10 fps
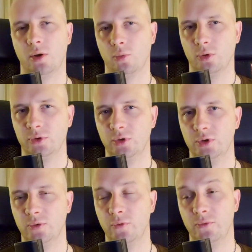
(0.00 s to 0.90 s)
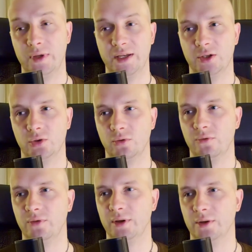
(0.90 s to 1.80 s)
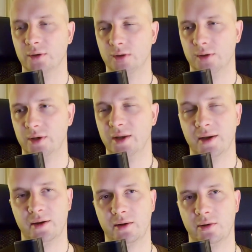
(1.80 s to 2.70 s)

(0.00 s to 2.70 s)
what we need to fill there